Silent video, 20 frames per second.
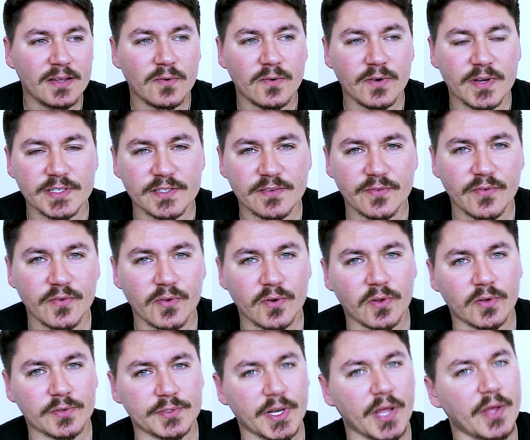Whereas a
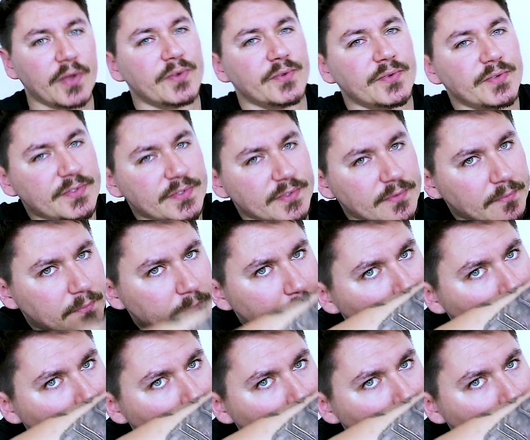foot-long nose,